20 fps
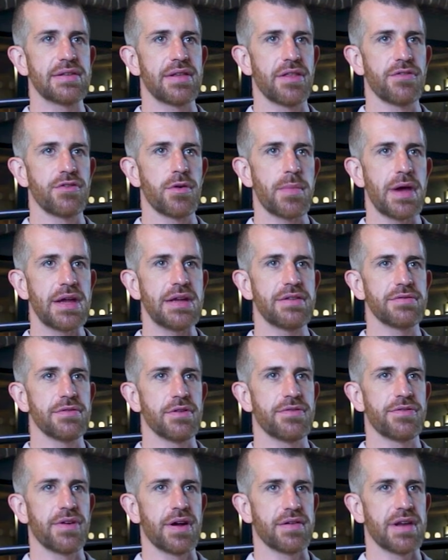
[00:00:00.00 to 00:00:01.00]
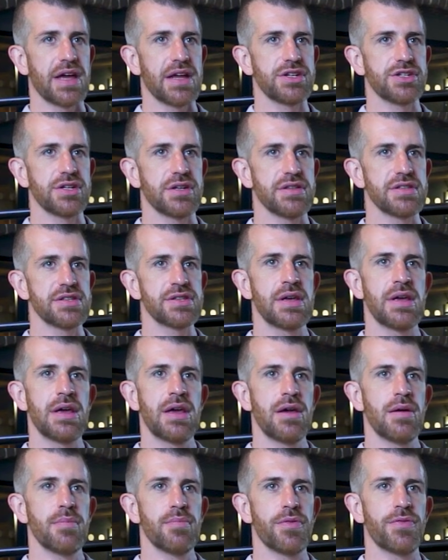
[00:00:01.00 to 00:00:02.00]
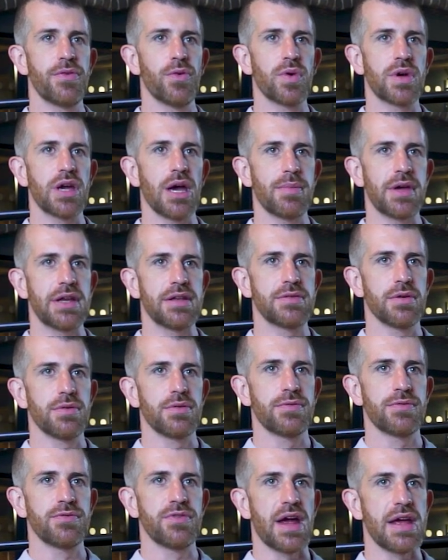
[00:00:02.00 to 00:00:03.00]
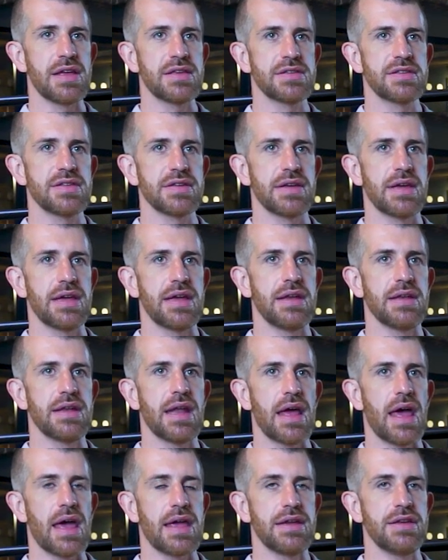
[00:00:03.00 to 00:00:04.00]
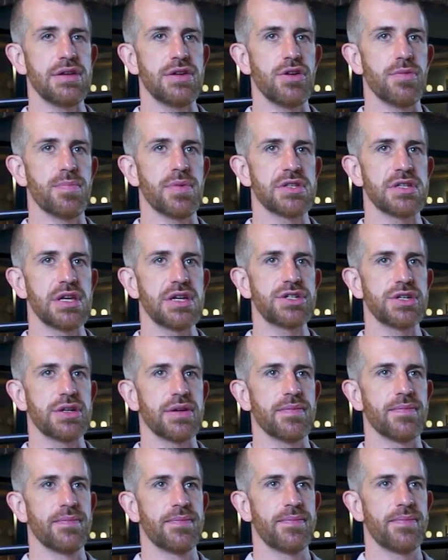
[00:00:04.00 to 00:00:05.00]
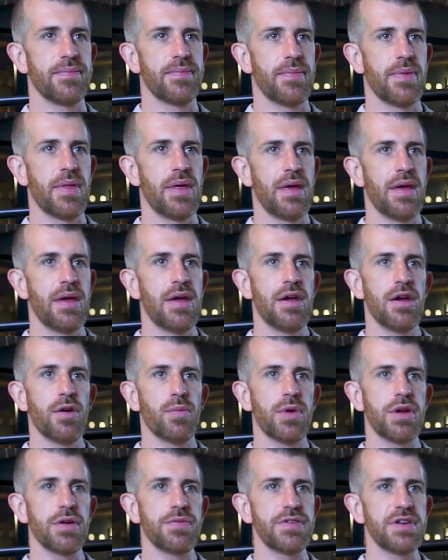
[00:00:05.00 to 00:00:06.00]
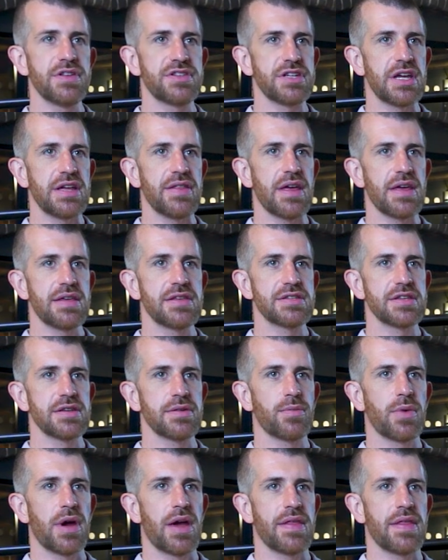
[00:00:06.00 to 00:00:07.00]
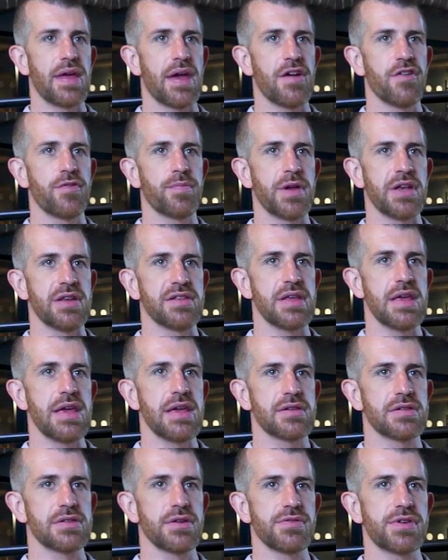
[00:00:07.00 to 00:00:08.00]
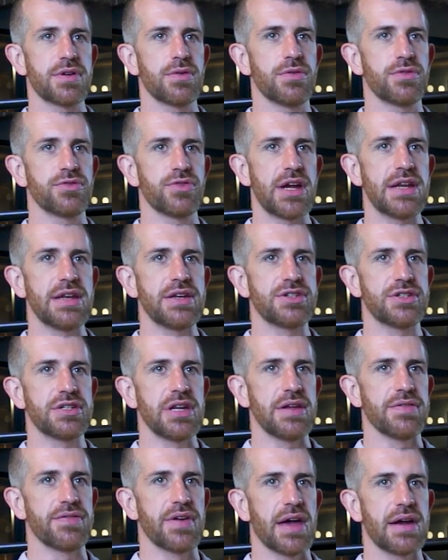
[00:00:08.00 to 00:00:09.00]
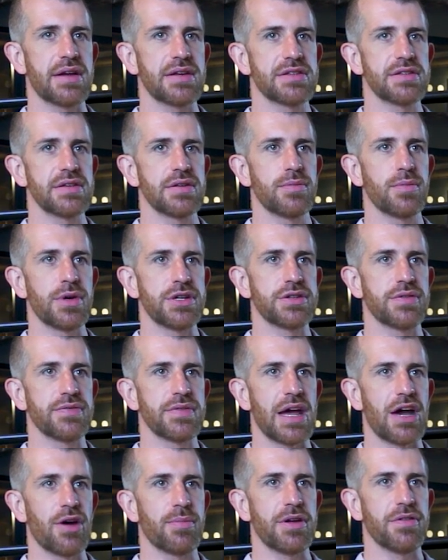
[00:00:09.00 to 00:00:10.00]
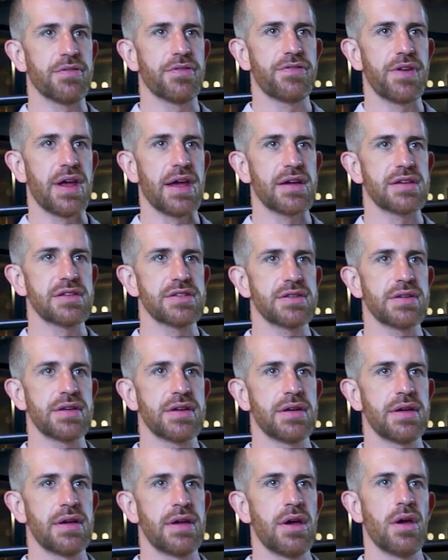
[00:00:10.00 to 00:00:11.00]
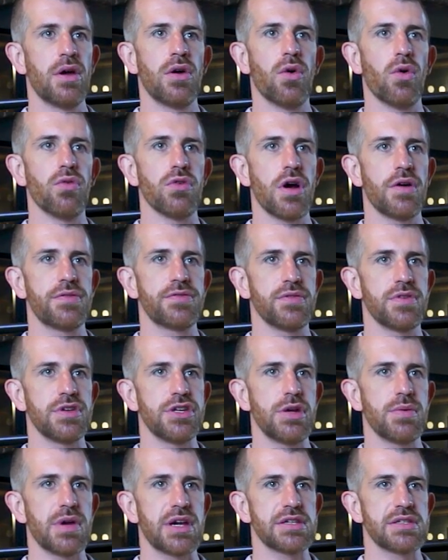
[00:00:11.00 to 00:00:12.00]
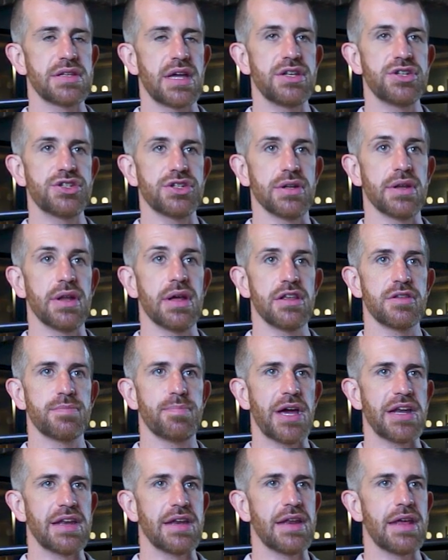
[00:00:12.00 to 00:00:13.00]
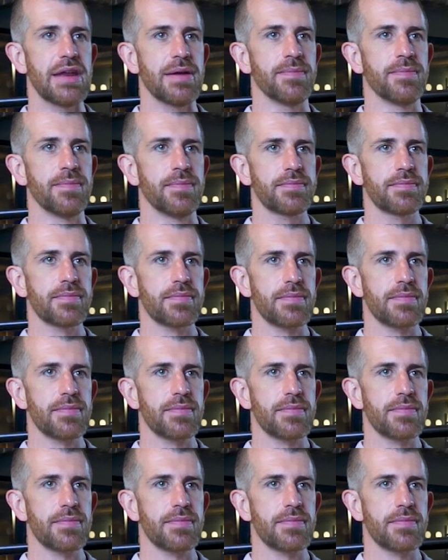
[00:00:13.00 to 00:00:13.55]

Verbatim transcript: to the remainder of foundations before coming to rest in a new position. We often see this where there have been historical drainage defects which have now been fixed, or after a new extension has bedded in.